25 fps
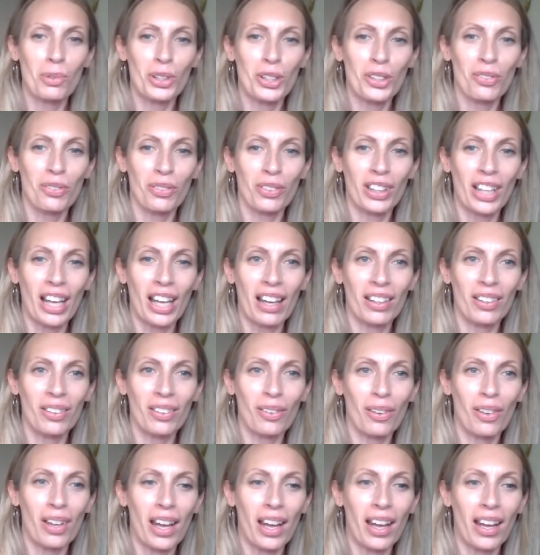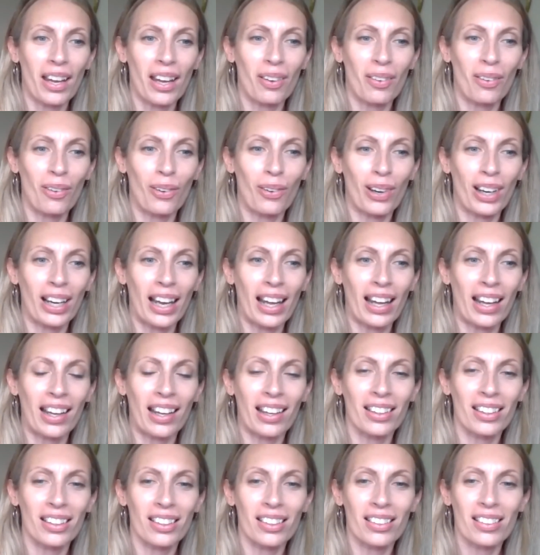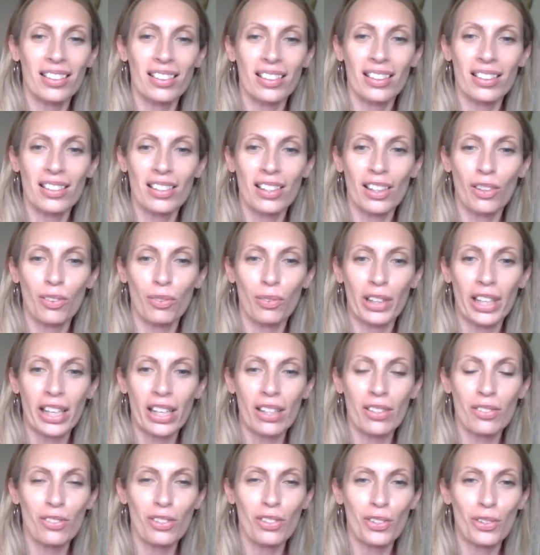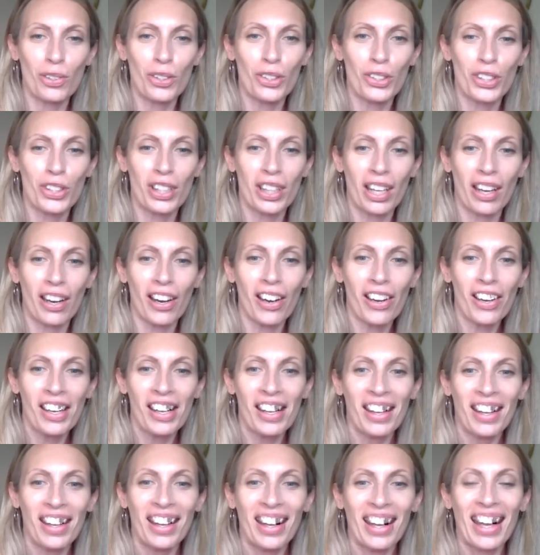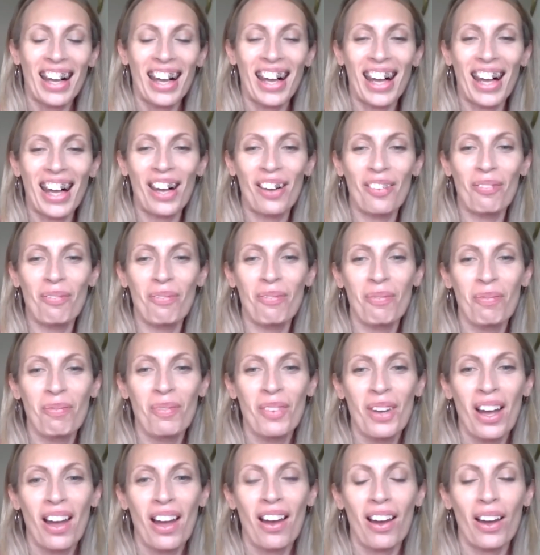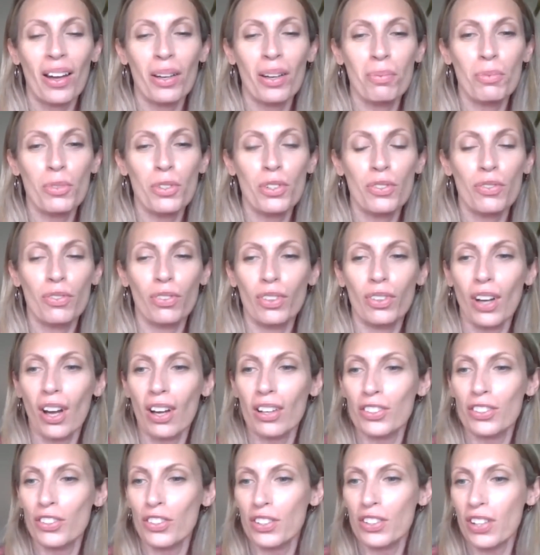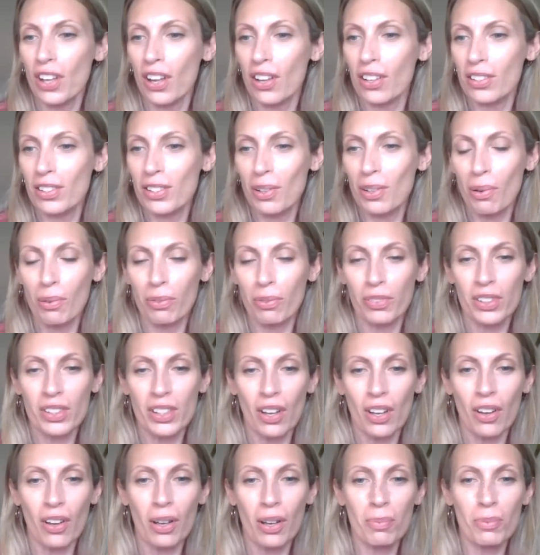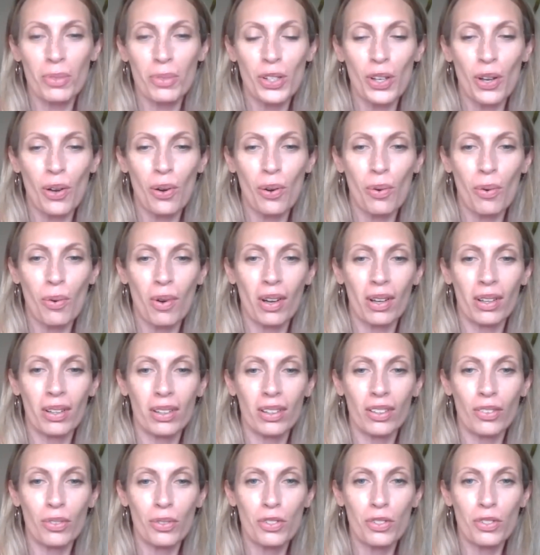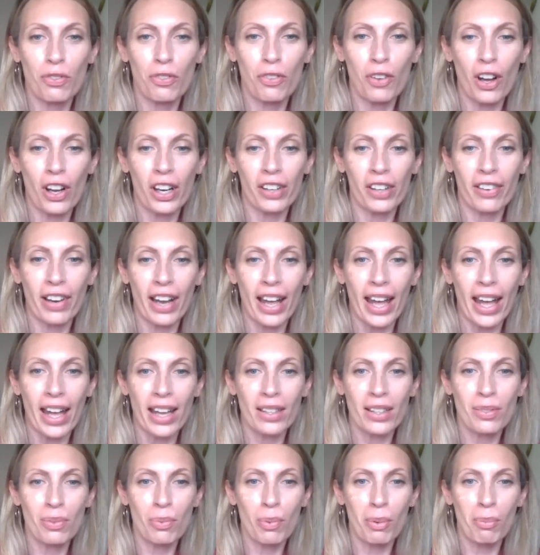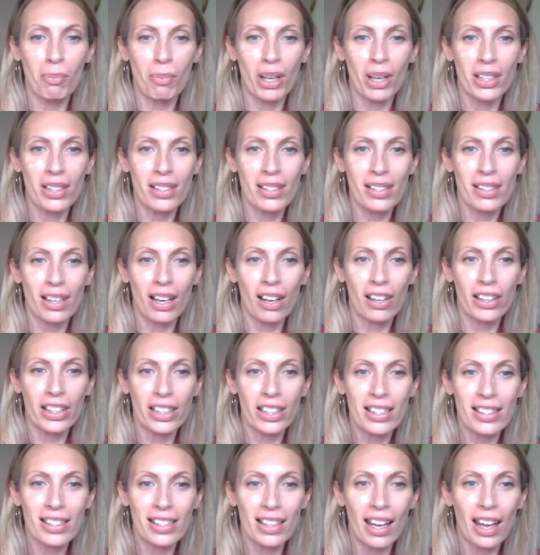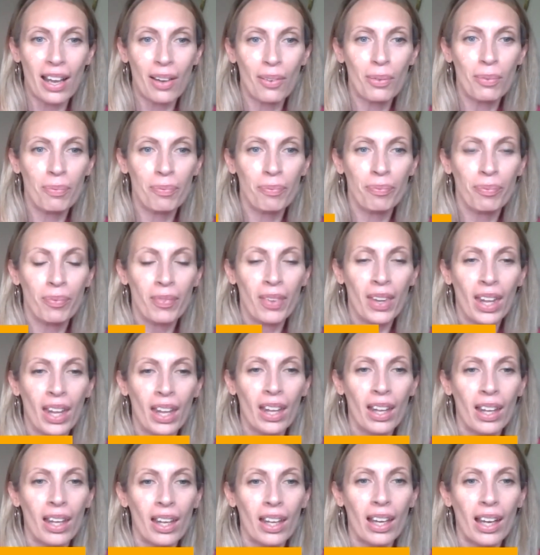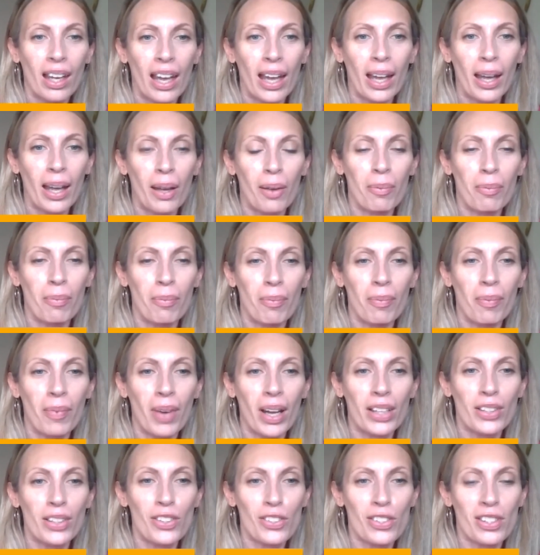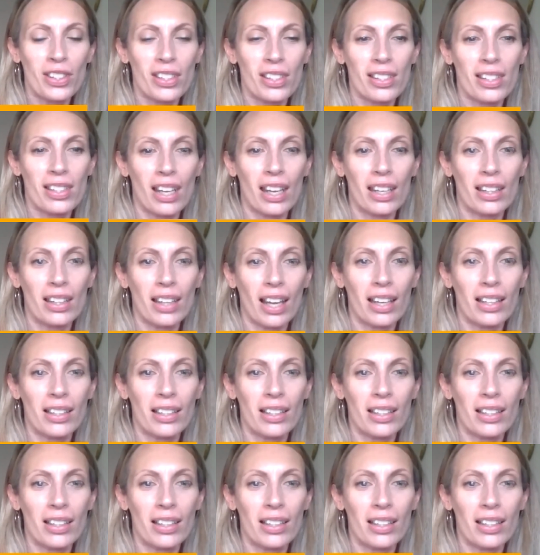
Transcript: much for that, Orla. And that's a lovely introduction there. I'm conscious also of the time, so I'm going to fire ahead with my slides now. And just to say